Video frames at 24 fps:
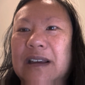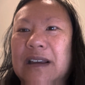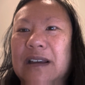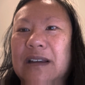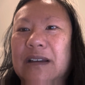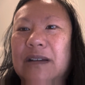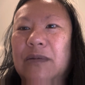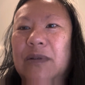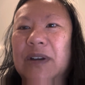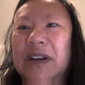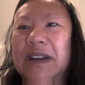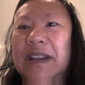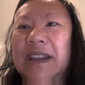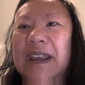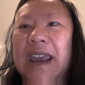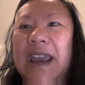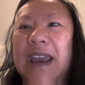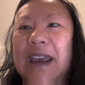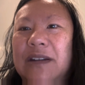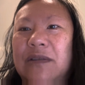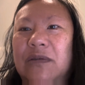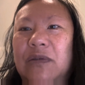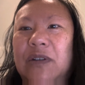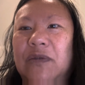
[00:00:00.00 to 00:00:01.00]
one of the
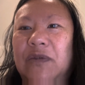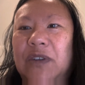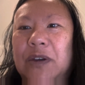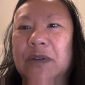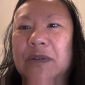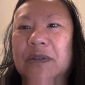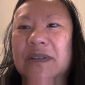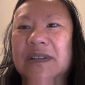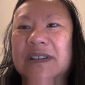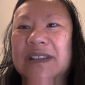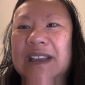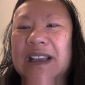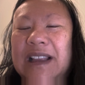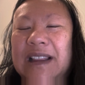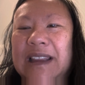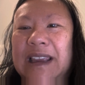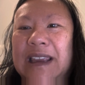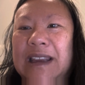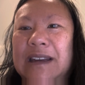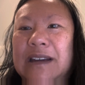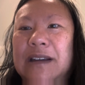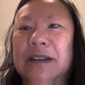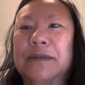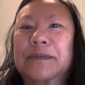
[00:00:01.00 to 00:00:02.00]
head reviewers,
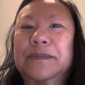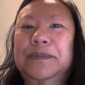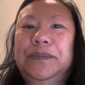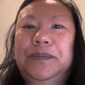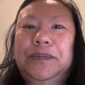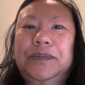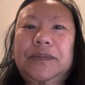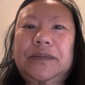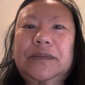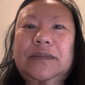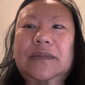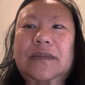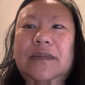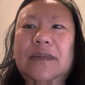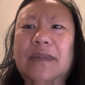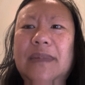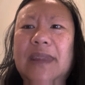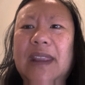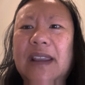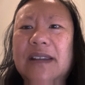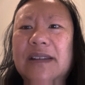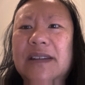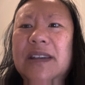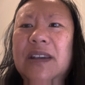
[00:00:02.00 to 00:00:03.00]
Elena,
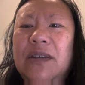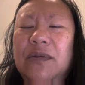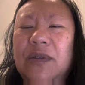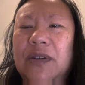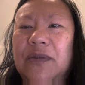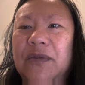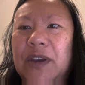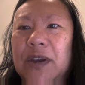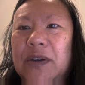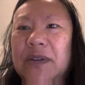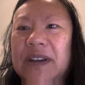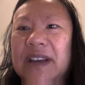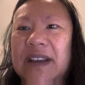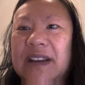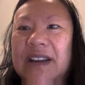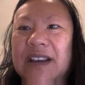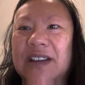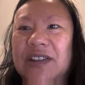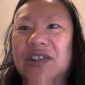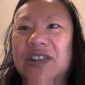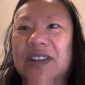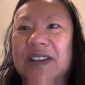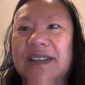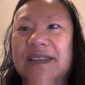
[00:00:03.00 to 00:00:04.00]
she reviewed it
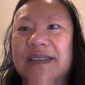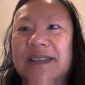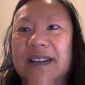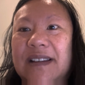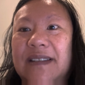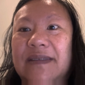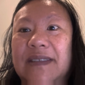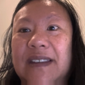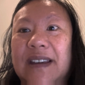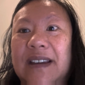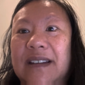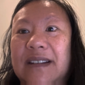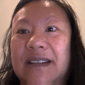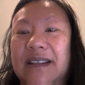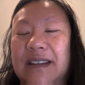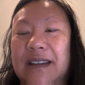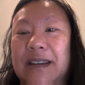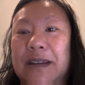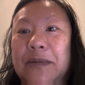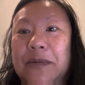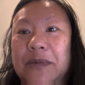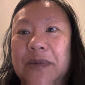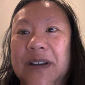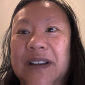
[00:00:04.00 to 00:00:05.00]
and she said that
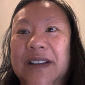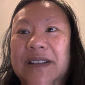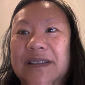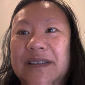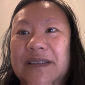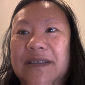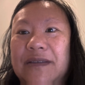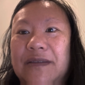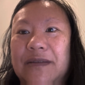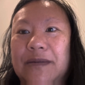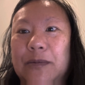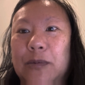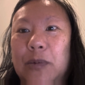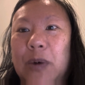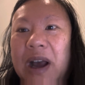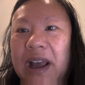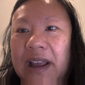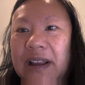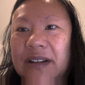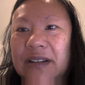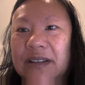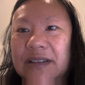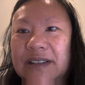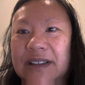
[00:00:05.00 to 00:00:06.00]
it was
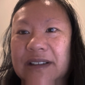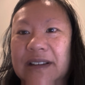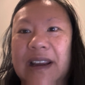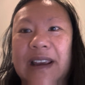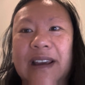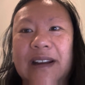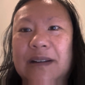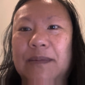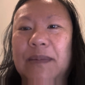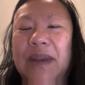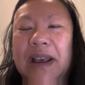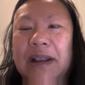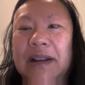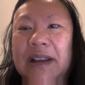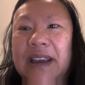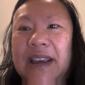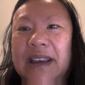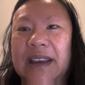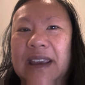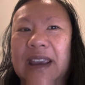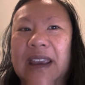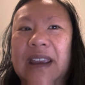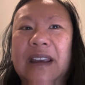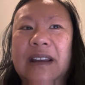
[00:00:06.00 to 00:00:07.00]
wild and
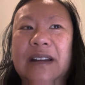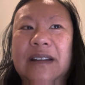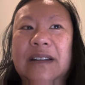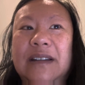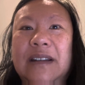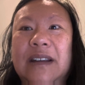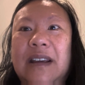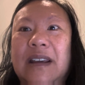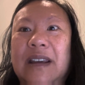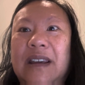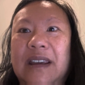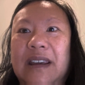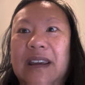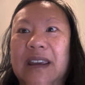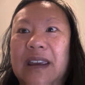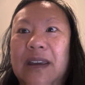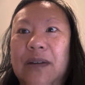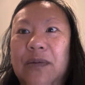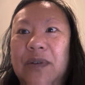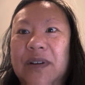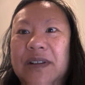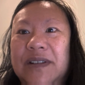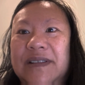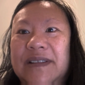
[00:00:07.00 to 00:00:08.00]
animalic, and
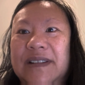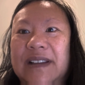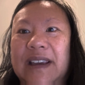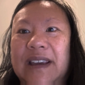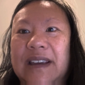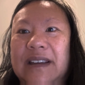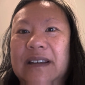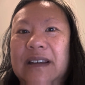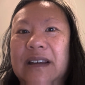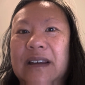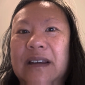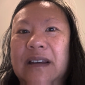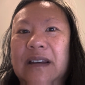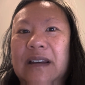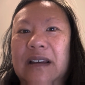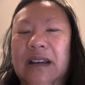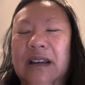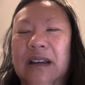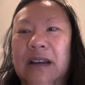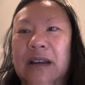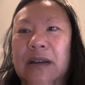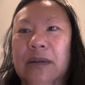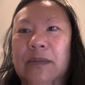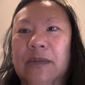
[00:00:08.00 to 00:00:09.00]
it was like
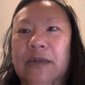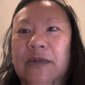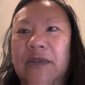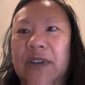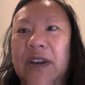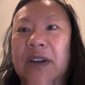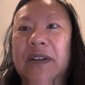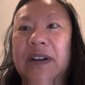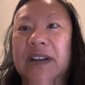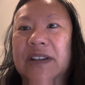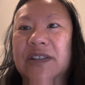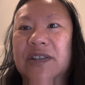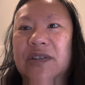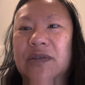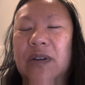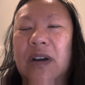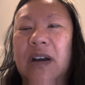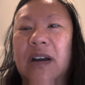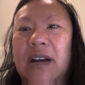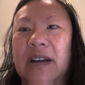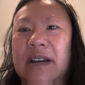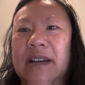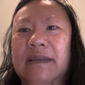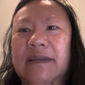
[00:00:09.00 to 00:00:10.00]
very
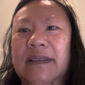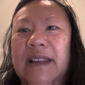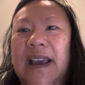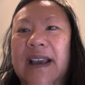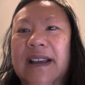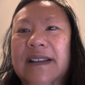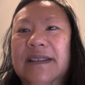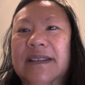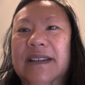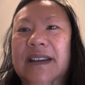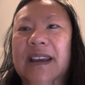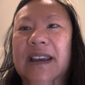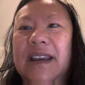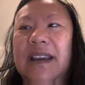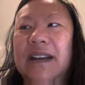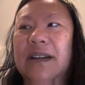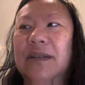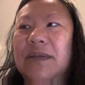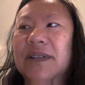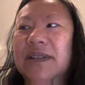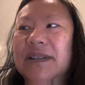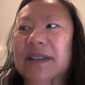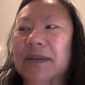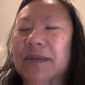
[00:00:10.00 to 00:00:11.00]
strong and lasting. And
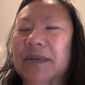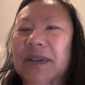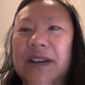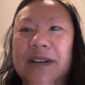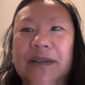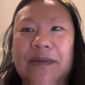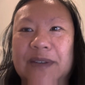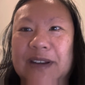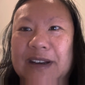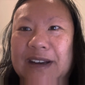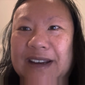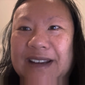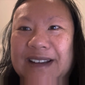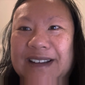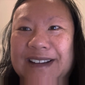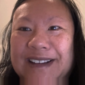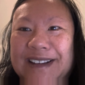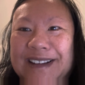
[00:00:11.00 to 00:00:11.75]
I was like, wait a minute.